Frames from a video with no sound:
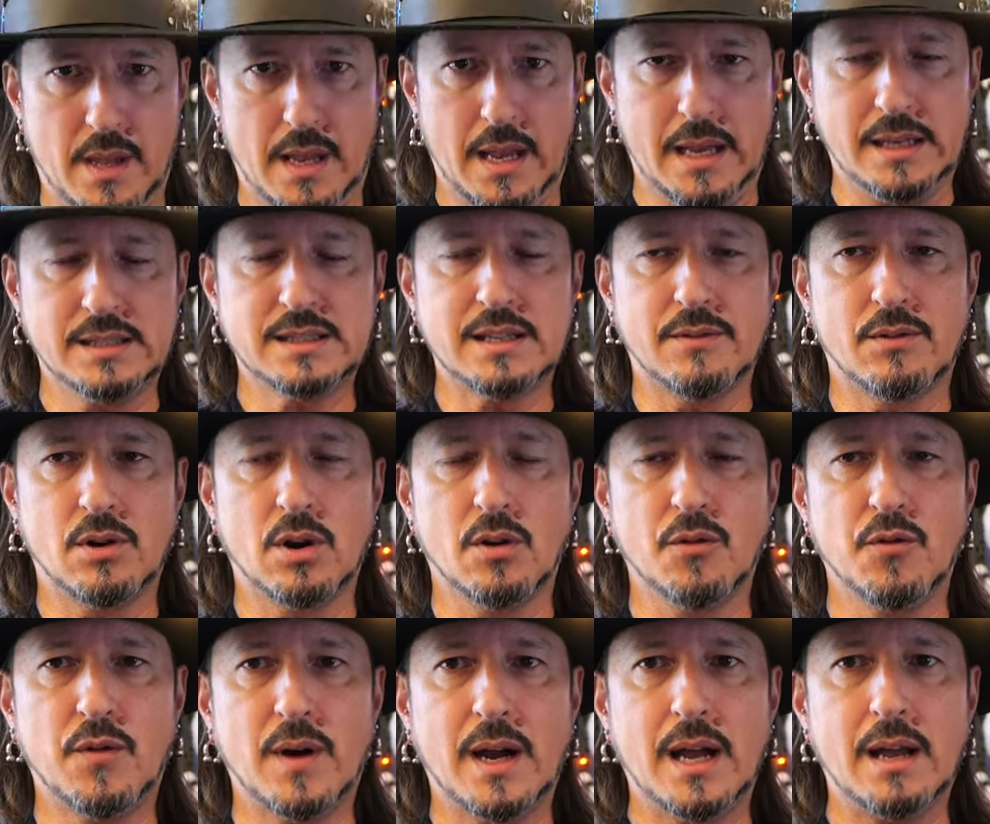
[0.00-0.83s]

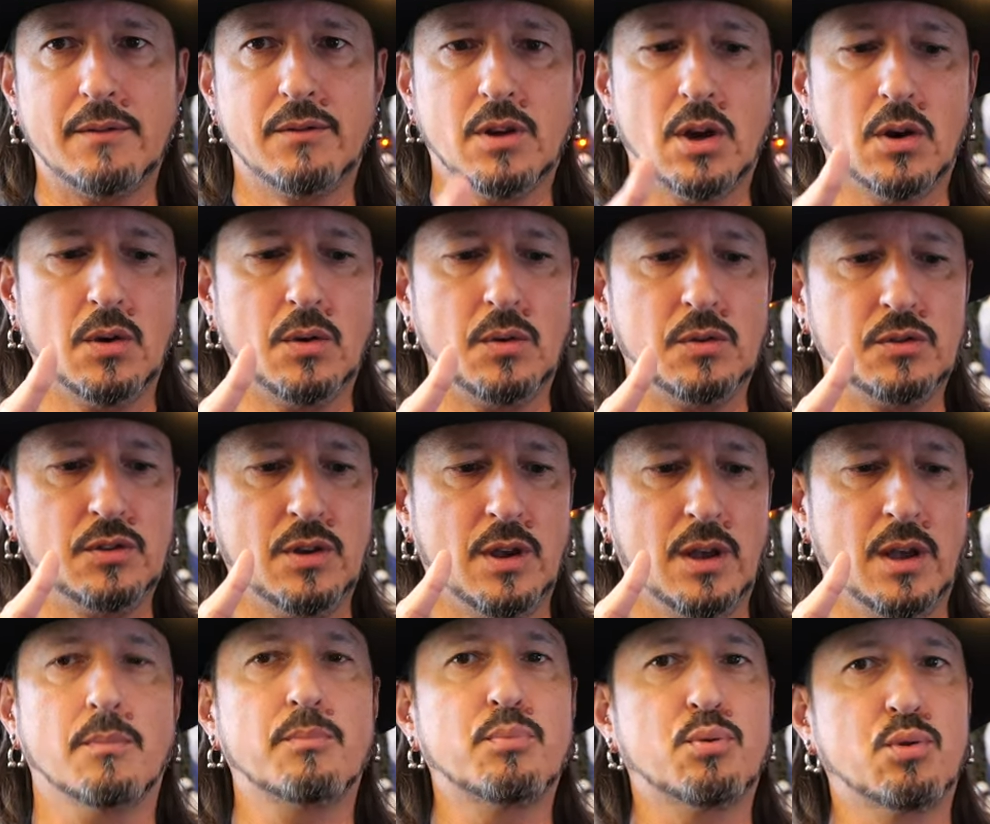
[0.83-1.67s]
A7R5 goes,
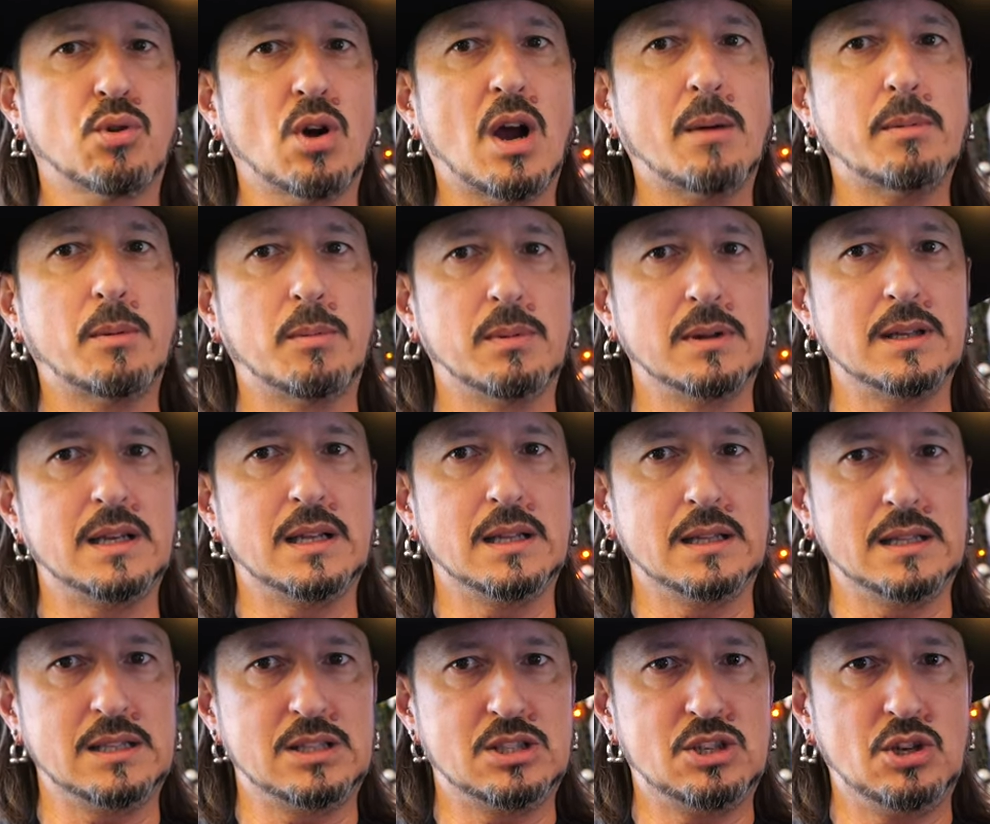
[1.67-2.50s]
probably
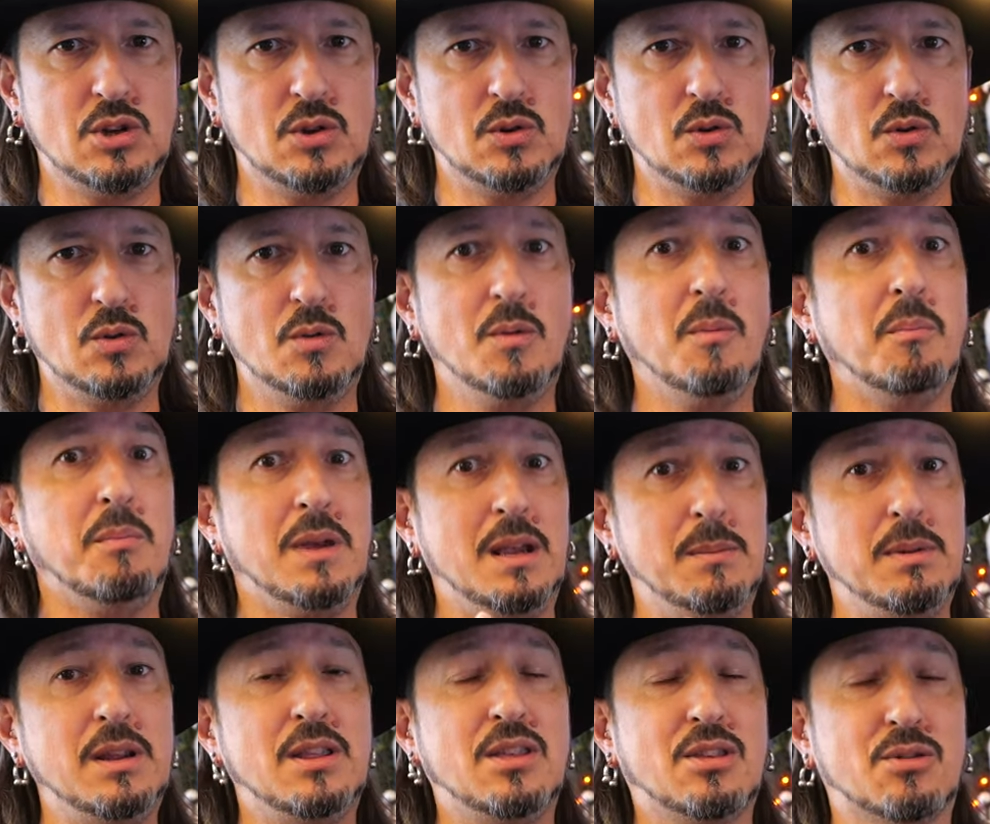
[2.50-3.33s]
at least two,
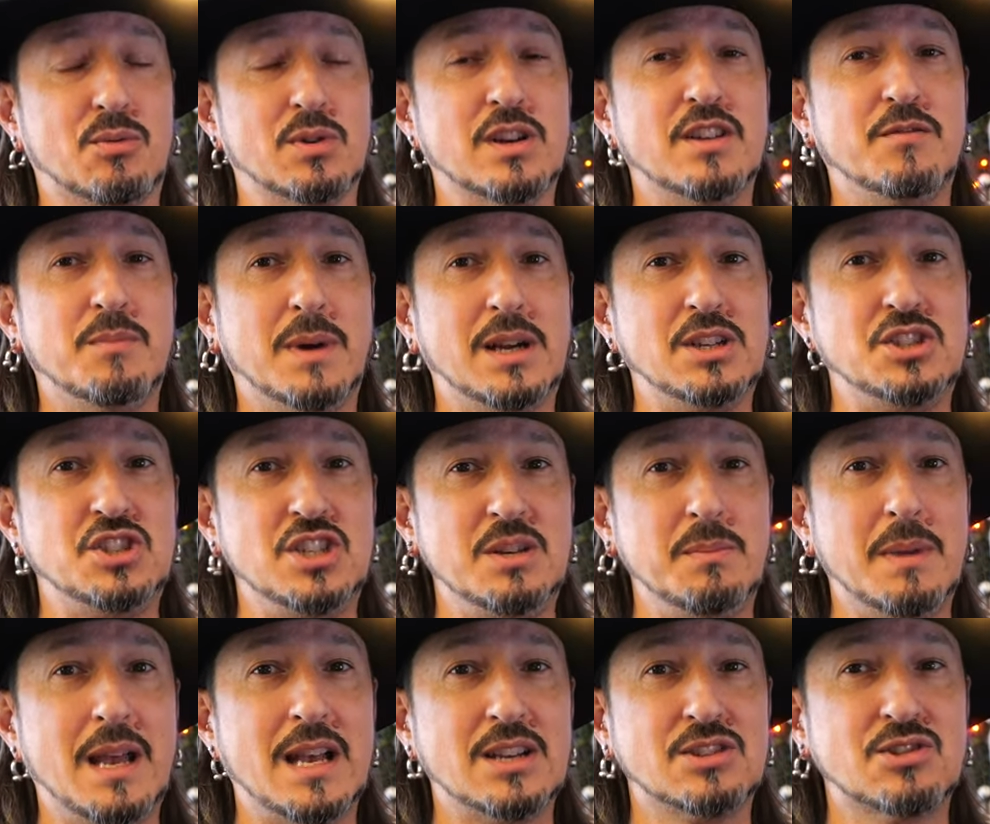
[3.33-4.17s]
maybe three of my
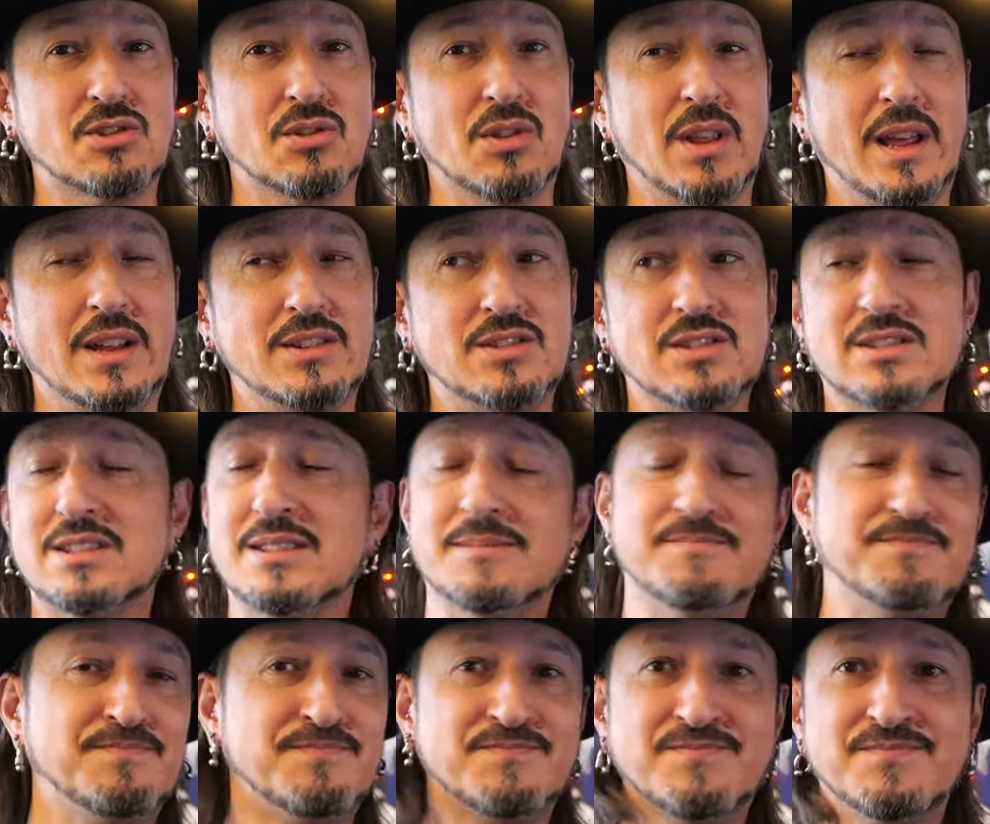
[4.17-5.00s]
G Master
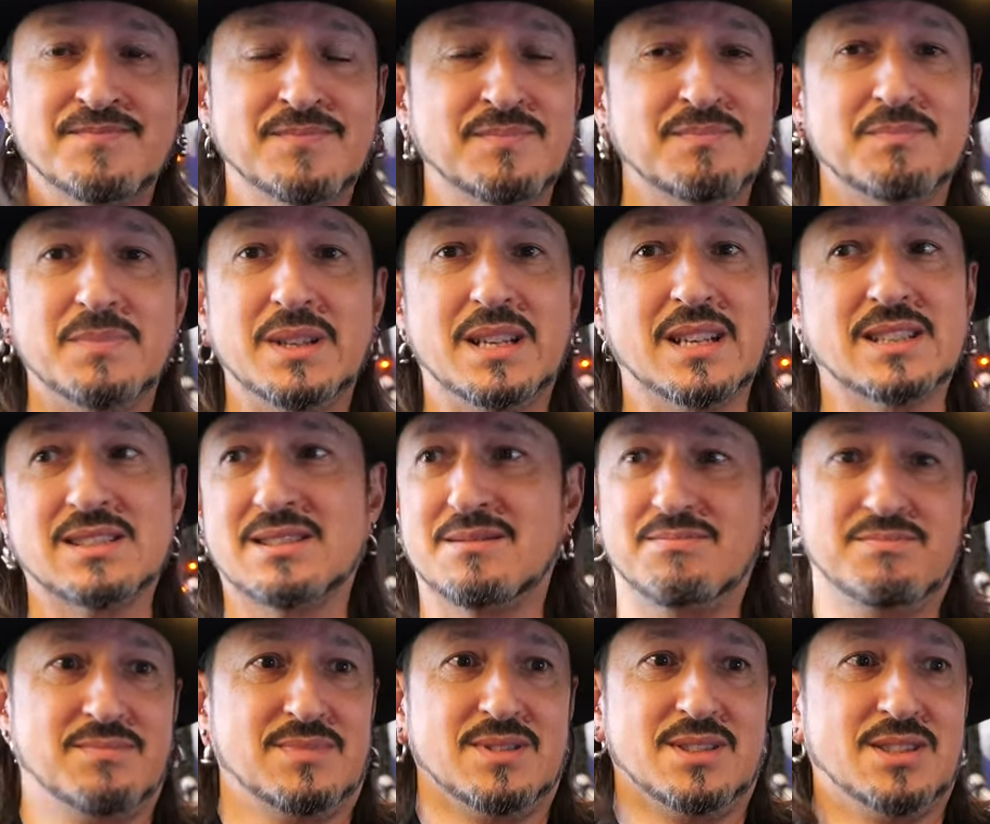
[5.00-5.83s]
lenses,
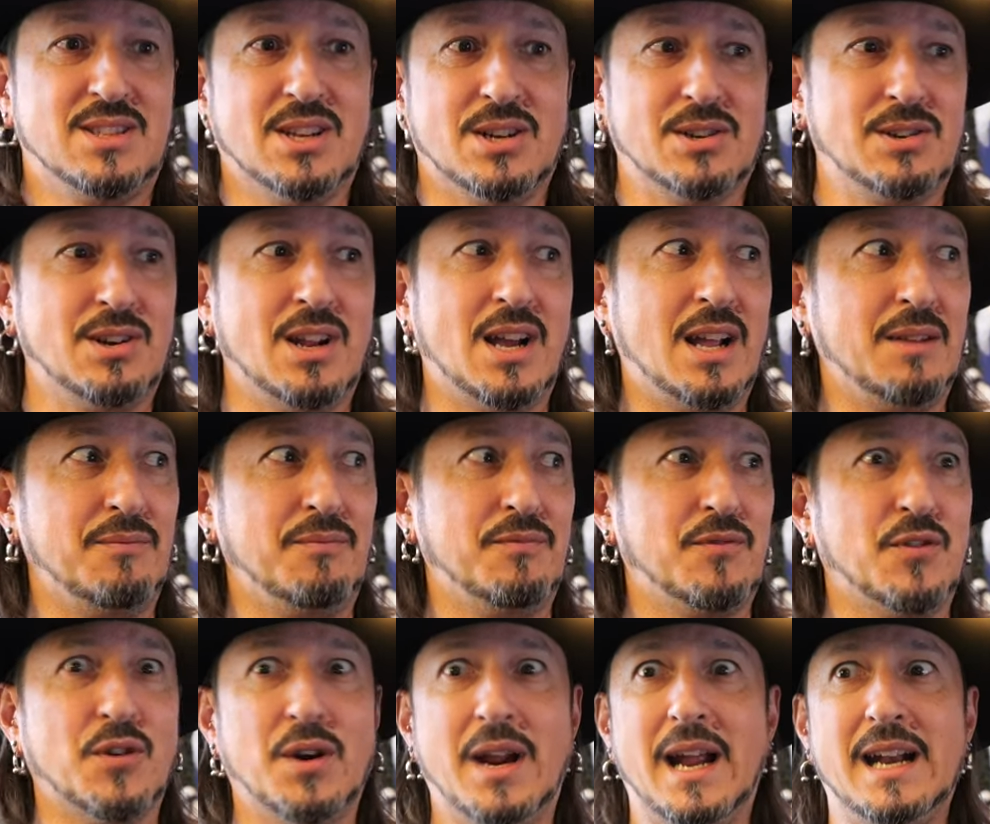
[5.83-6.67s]
because they're not
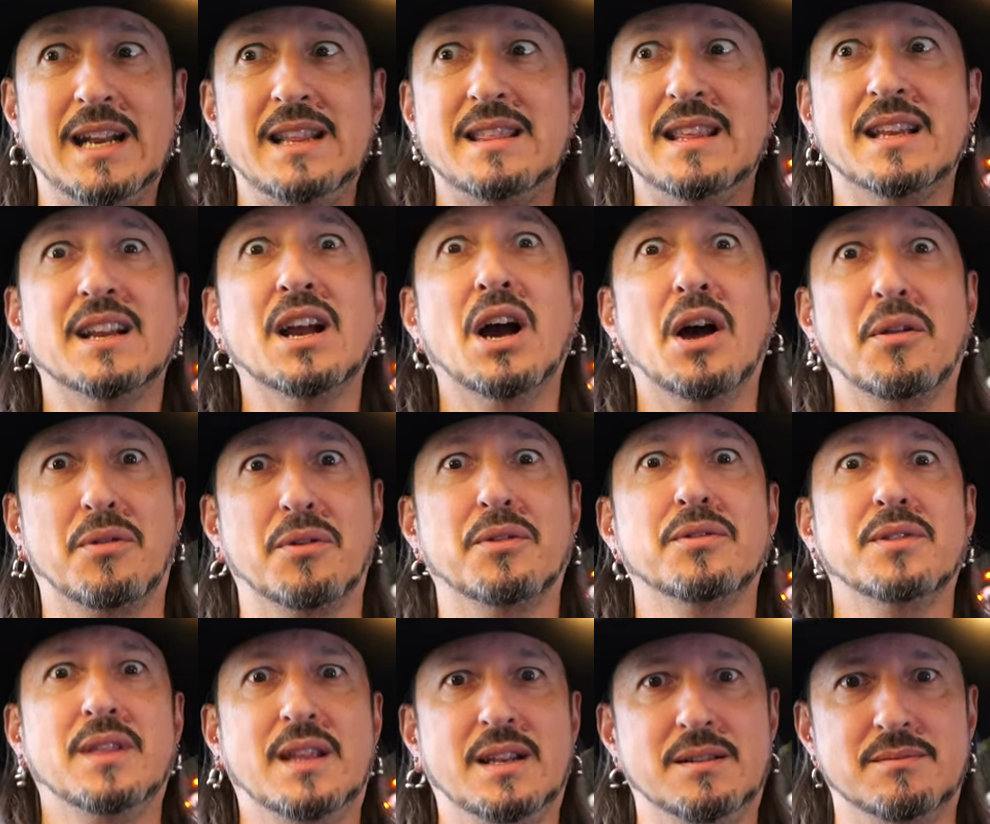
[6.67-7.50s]
for anything
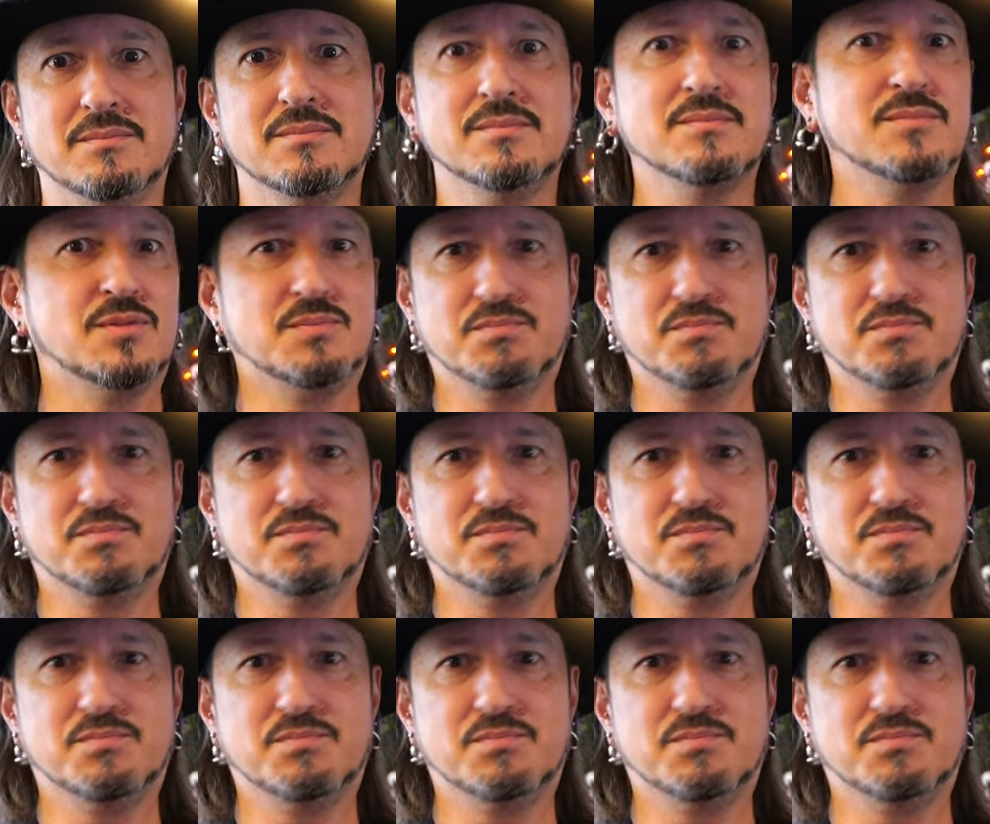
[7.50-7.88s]
other than